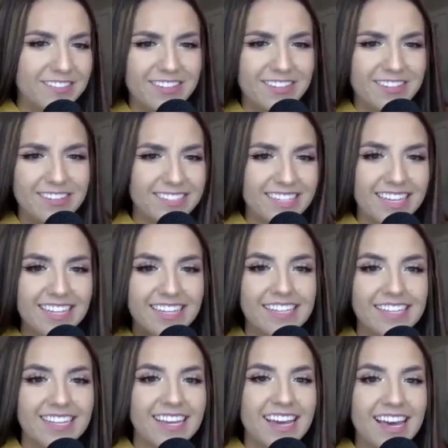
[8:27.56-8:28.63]

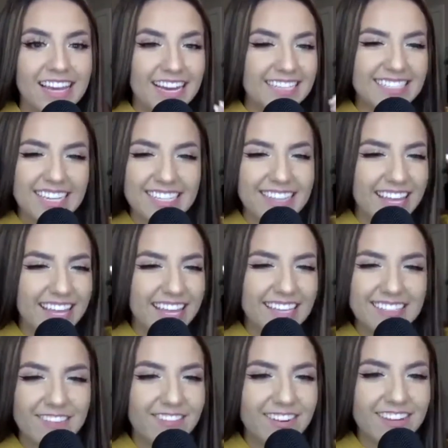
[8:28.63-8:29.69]
understand, like I see
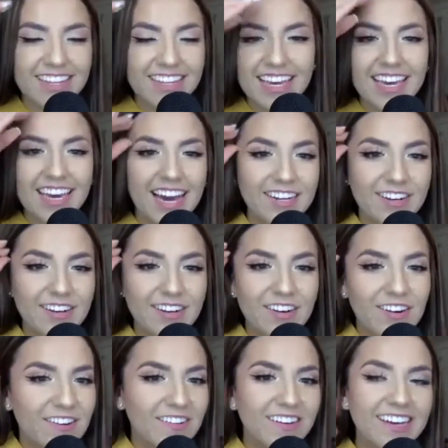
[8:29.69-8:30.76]
things differently. I
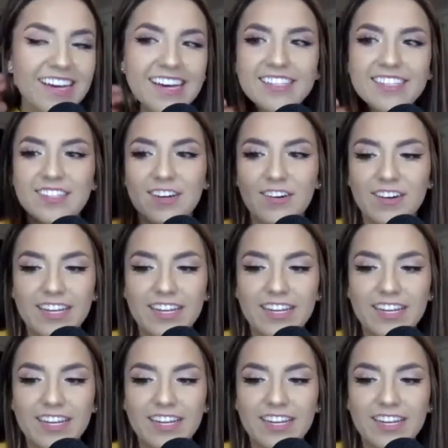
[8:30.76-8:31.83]
don't. So it
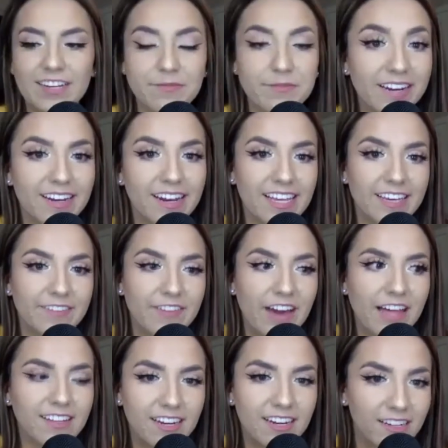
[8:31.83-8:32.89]

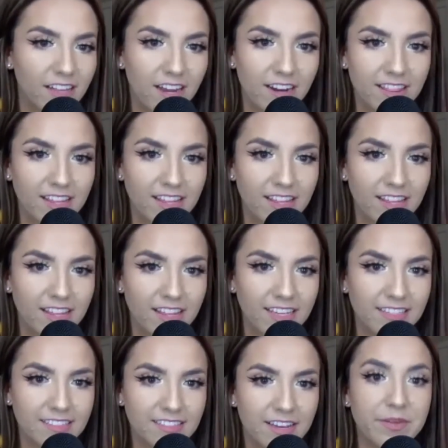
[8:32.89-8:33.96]
like validated a lot of
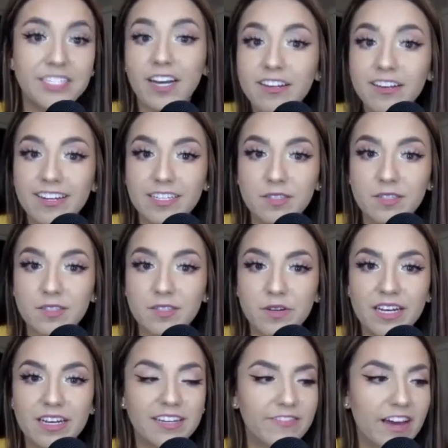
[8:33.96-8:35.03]
things in my childhood
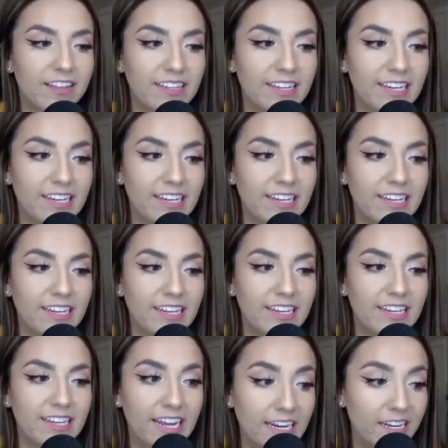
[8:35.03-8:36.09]
as well. It
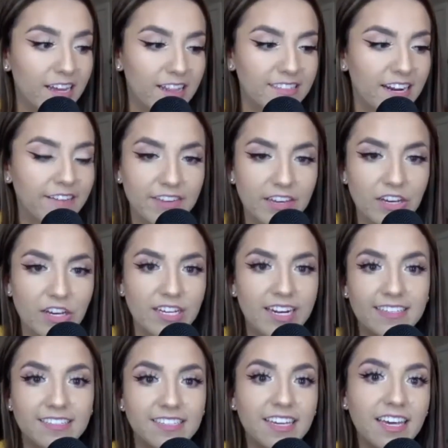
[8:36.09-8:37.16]
validated a lot of things that I
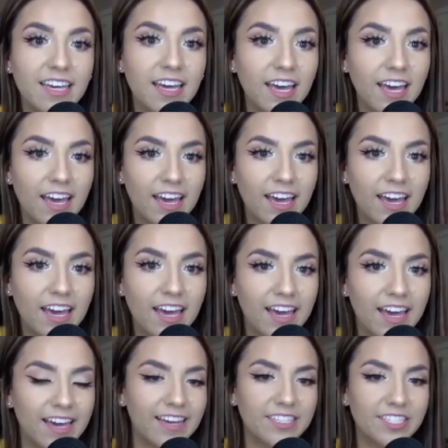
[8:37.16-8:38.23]
feel and I see.
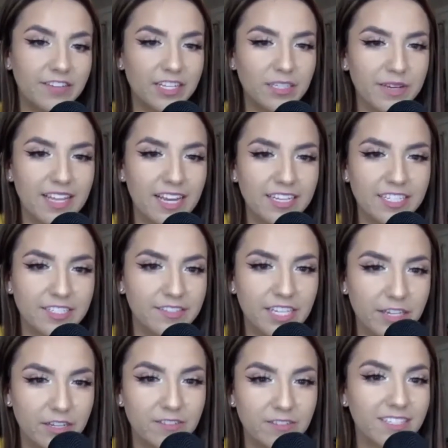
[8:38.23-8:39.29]
And she even explained
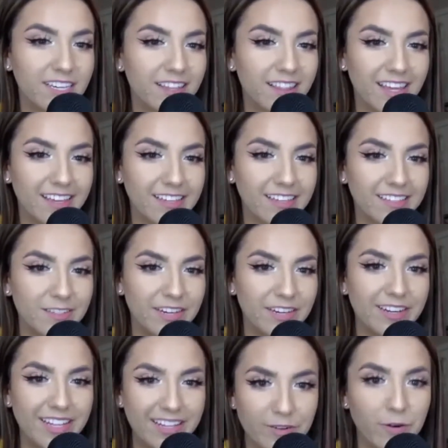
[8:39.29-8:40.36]
that she was like, you don't see
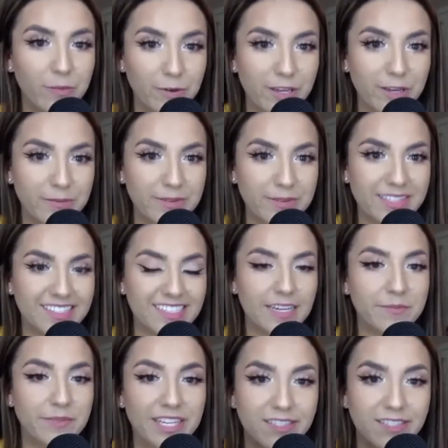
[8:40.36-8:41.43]
things the way like normal
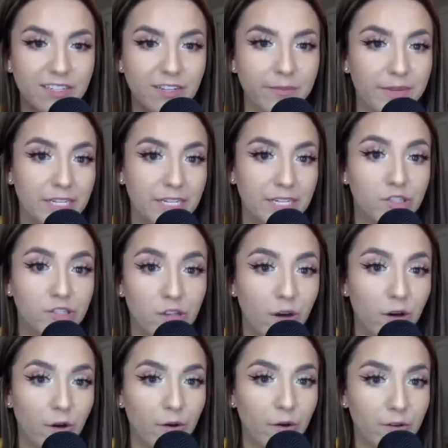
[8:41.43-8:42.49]
humans see them because they've been
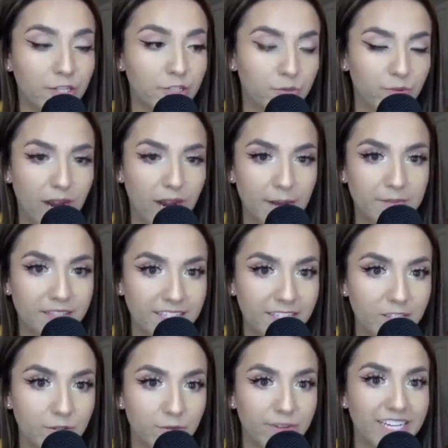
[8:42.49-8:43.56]
so
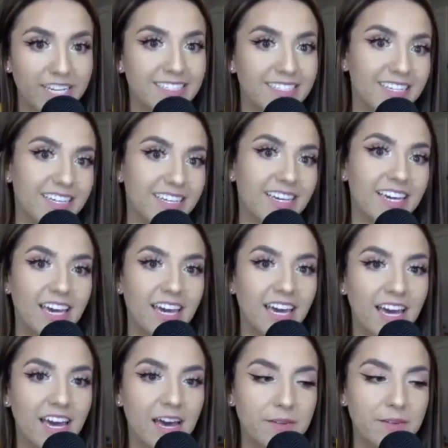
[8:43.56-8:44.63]
trapped in this
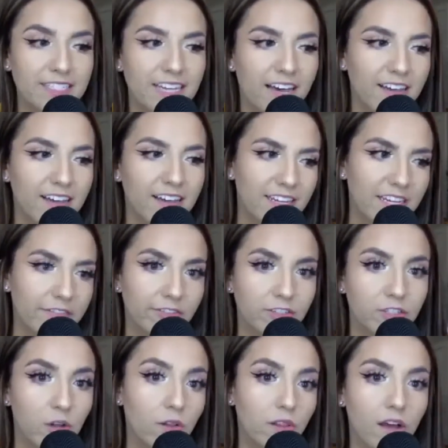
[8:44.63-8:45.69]
3D
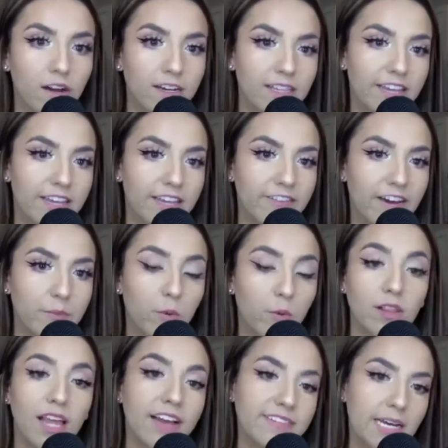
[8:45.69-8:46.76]
mentality for so long, and they've
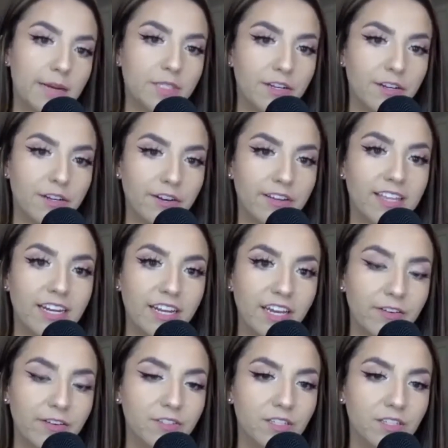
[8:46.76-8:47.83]
had more lifetimes on Earth
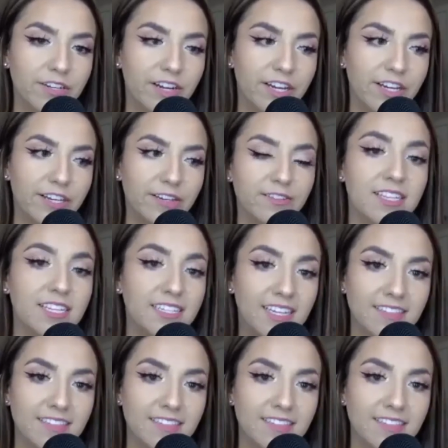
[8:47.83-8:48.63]
than you, so you're not used to the